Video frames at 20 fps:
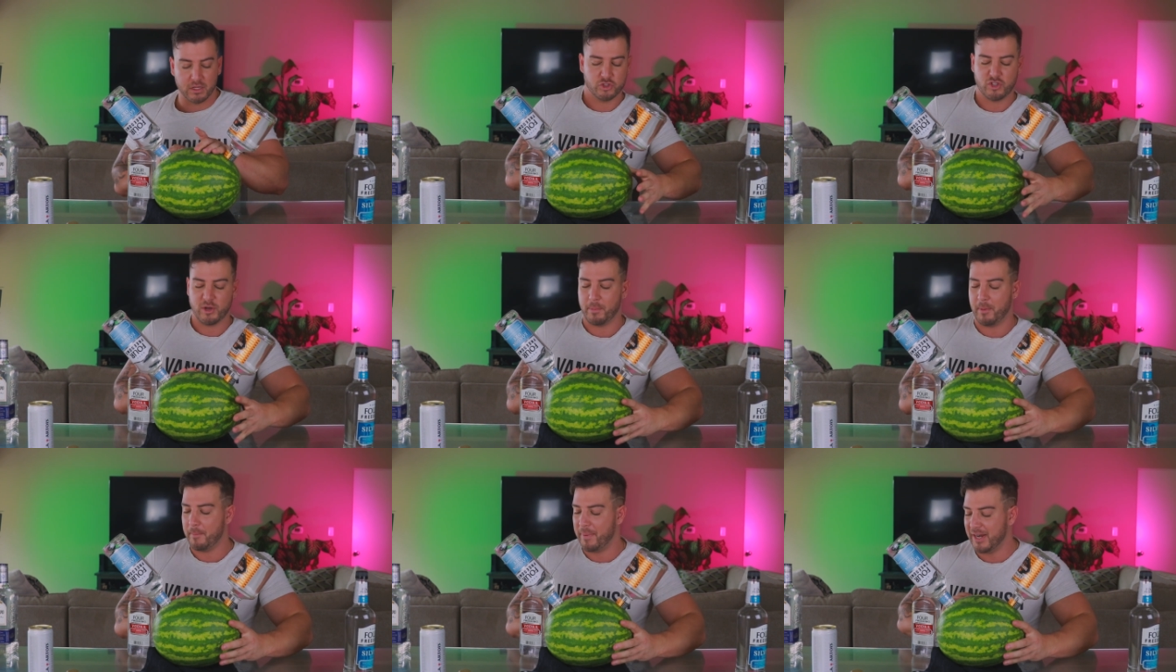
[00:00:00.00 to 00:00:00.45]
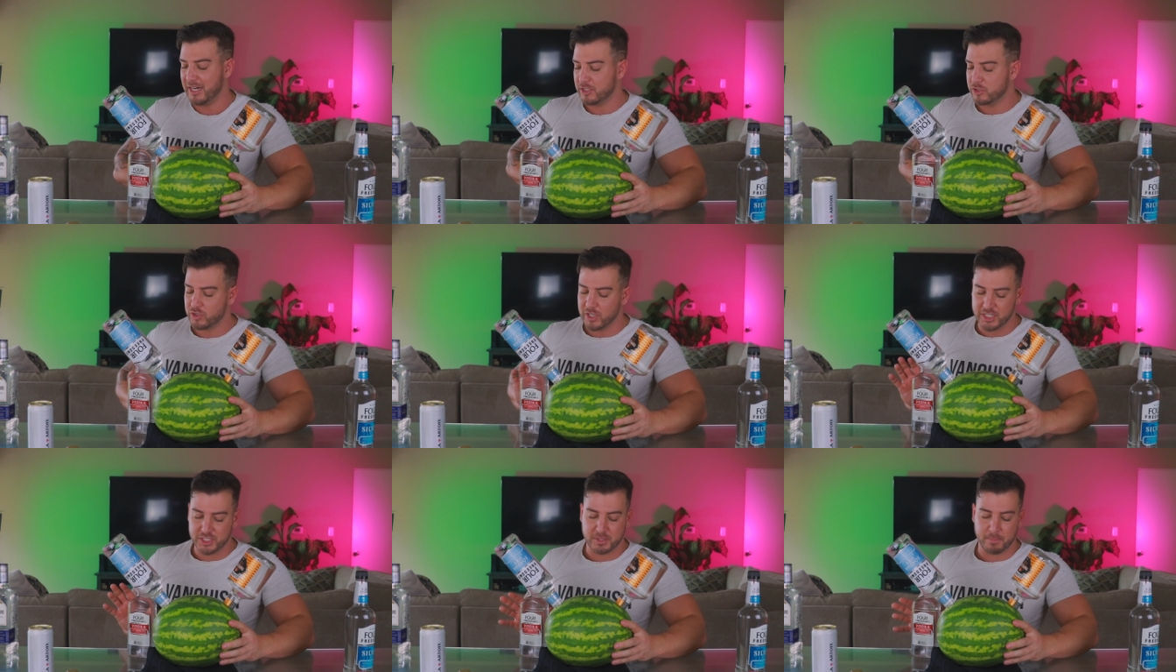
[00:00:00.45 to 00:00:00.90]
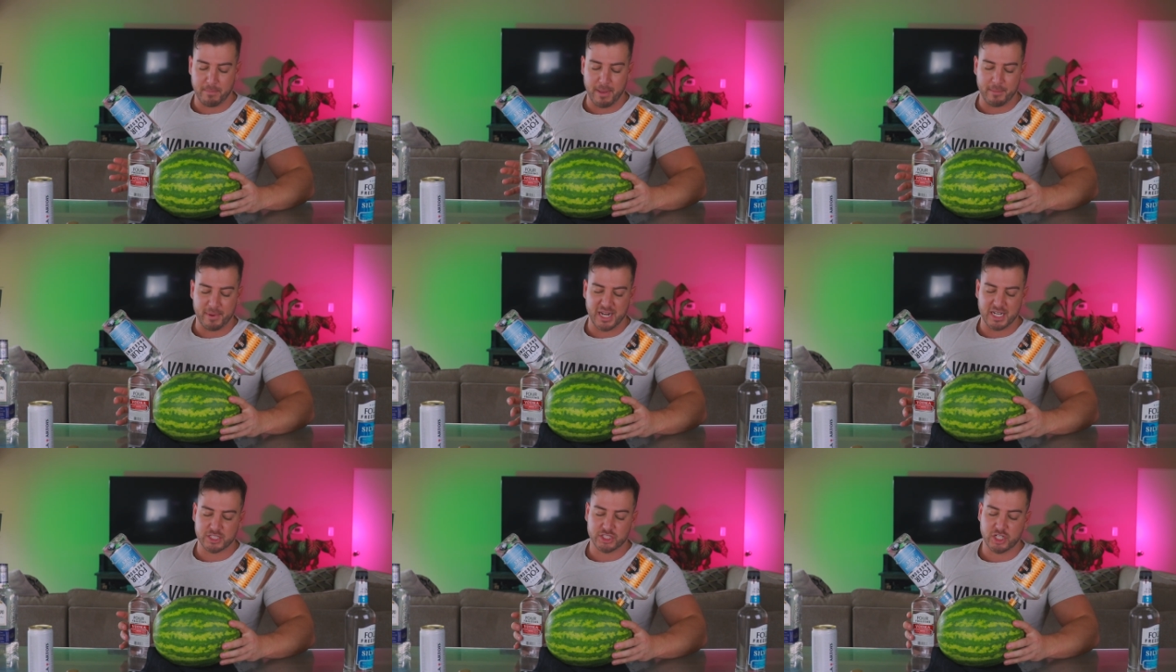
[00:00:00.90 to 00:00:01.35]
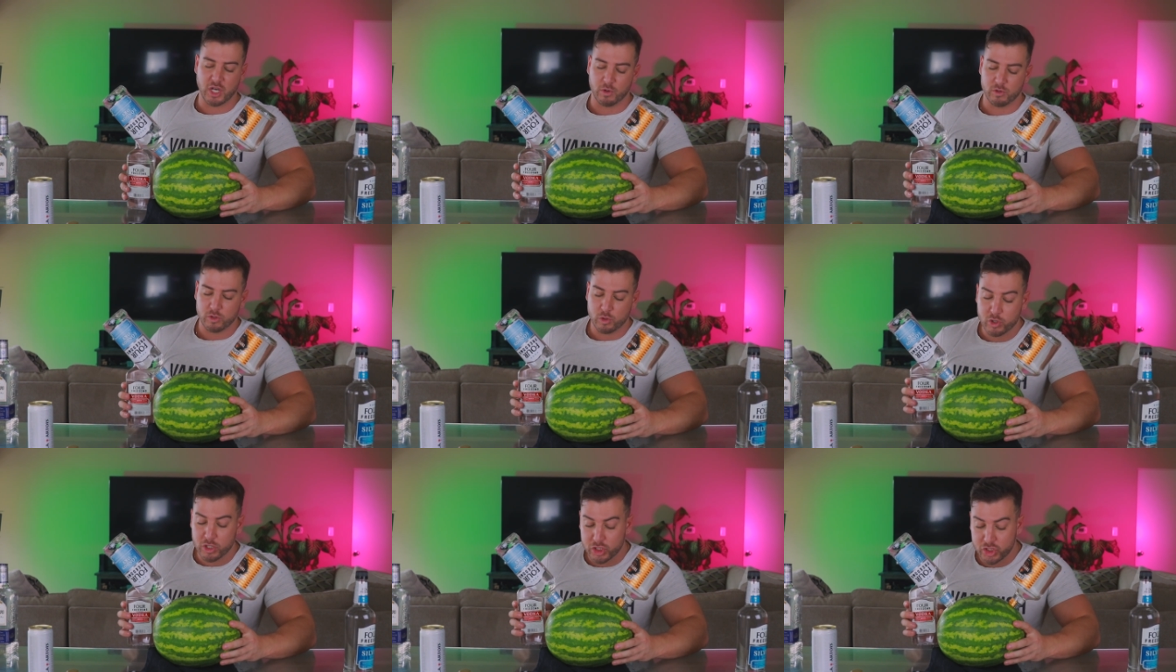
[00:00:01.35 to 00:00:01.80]
Triple penetration, baby, let's go.
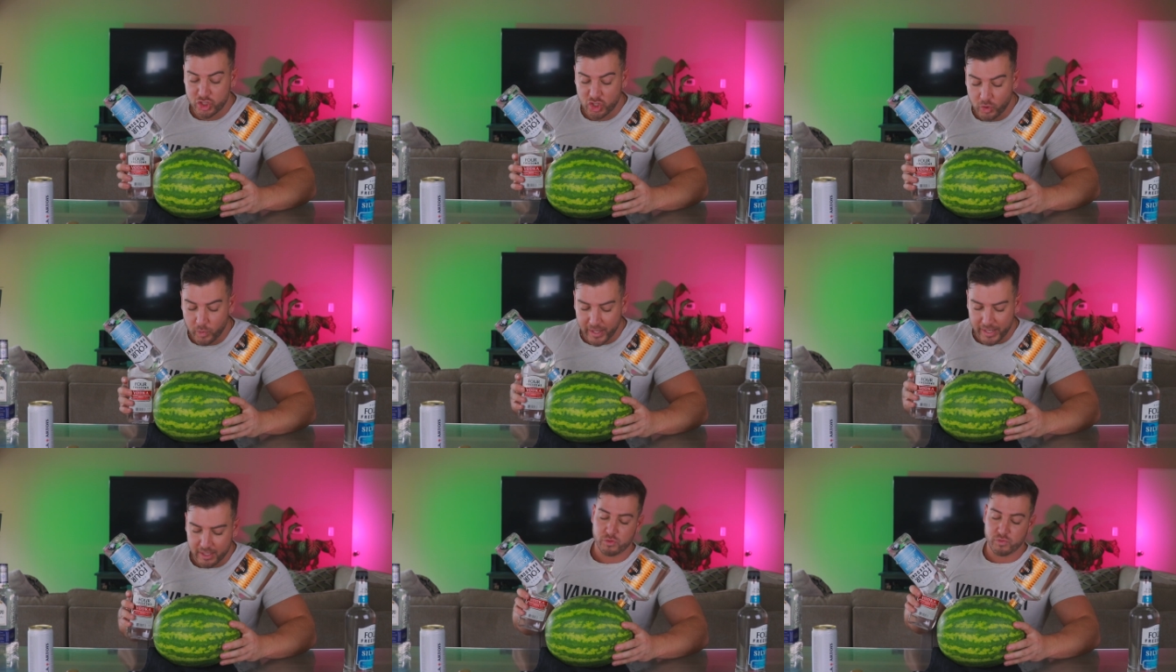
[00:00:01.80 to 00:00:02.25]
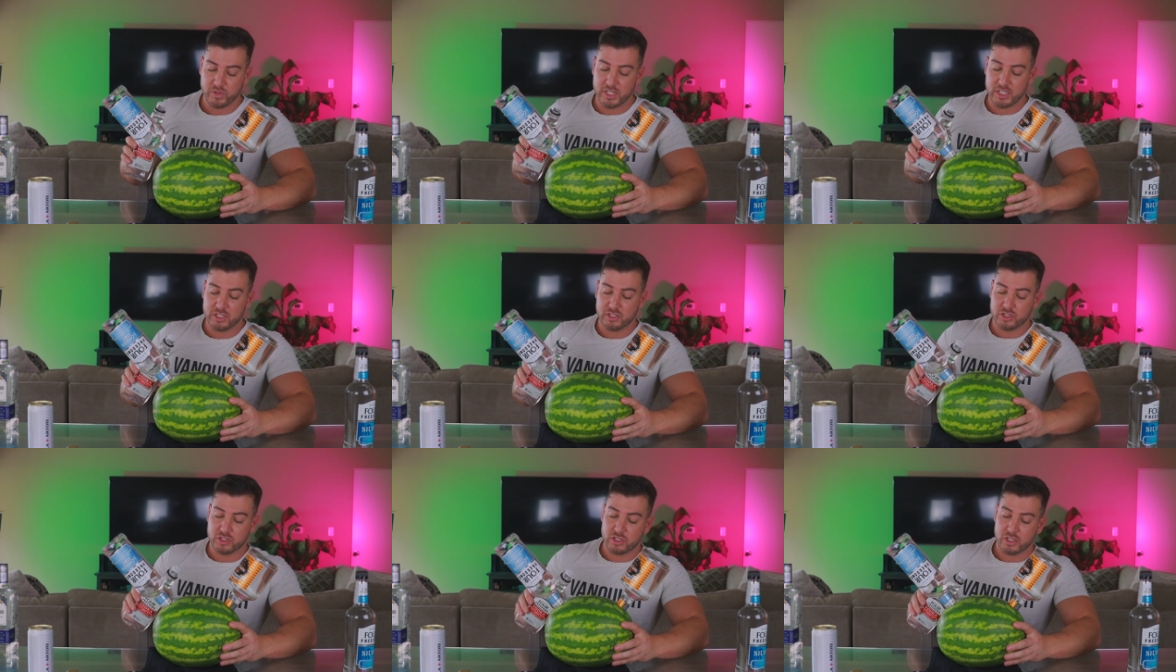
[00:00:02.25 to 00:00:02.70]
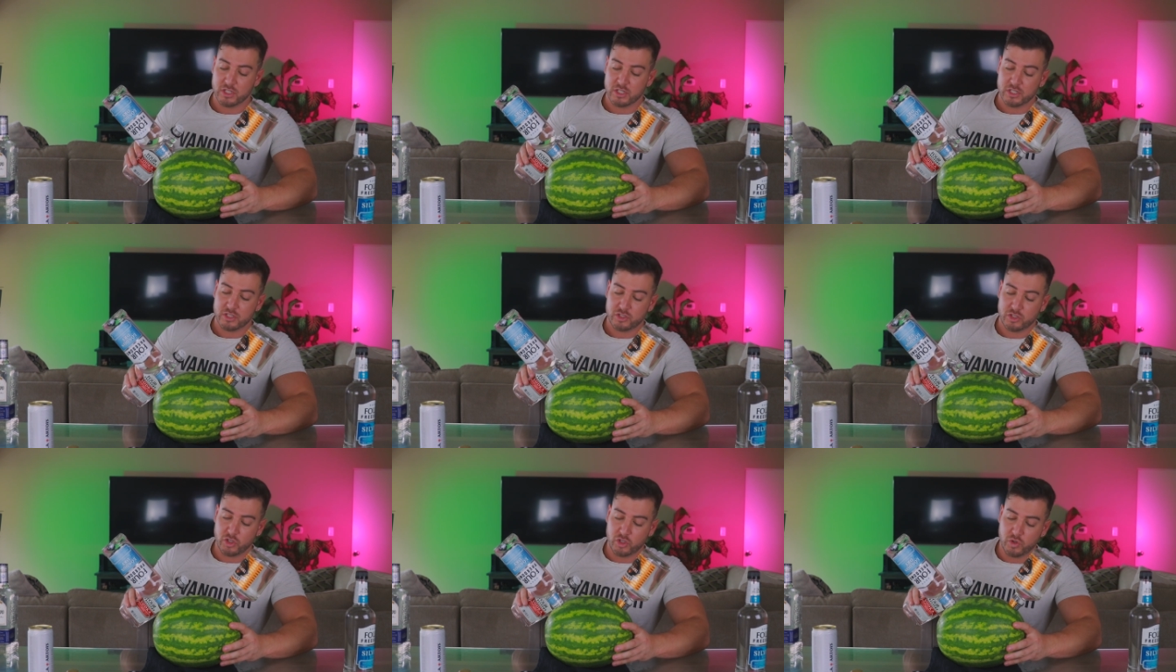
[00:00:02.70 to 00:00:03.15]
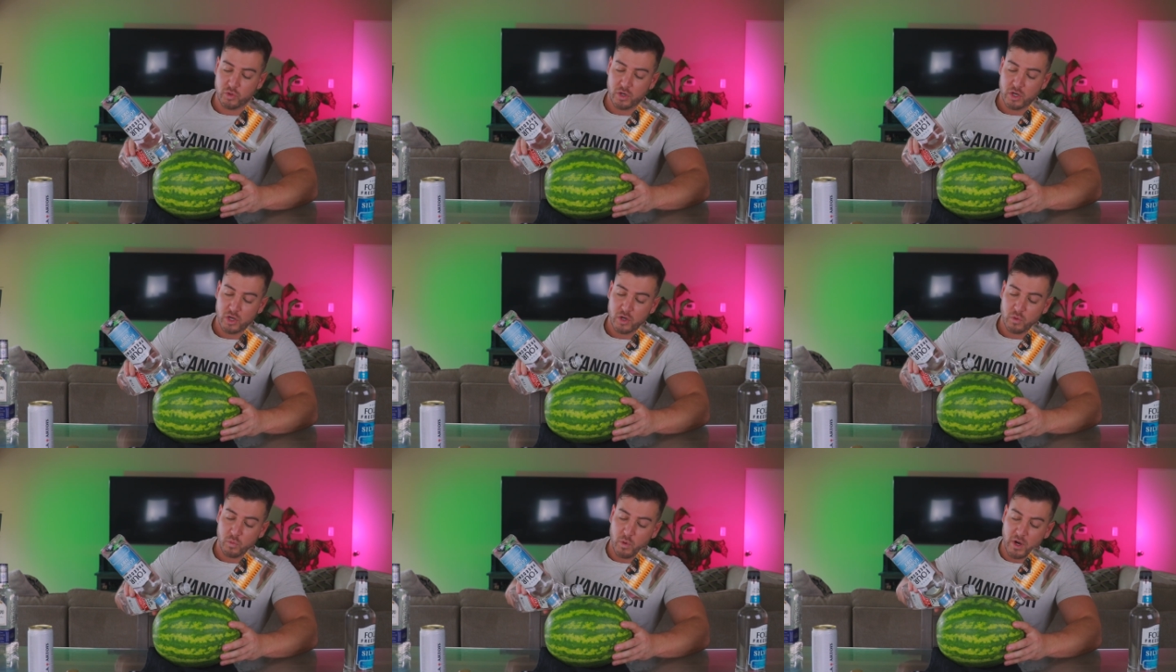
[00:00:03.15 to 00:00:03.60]
You could do it. Three, two,
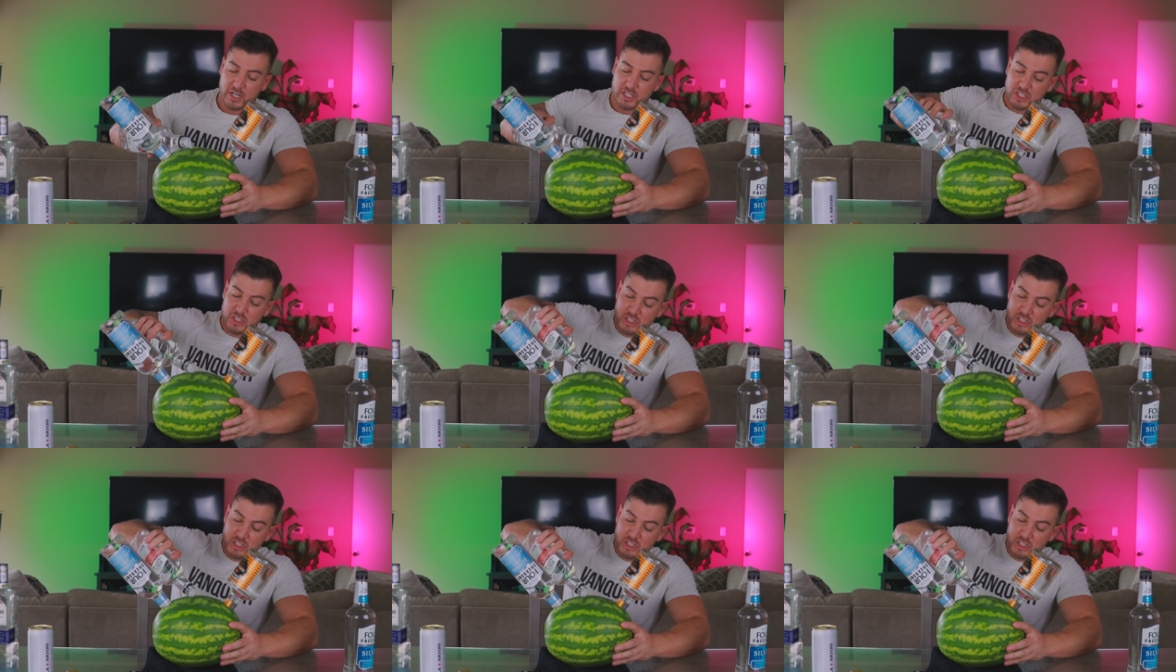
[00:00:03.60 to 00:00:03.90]
one.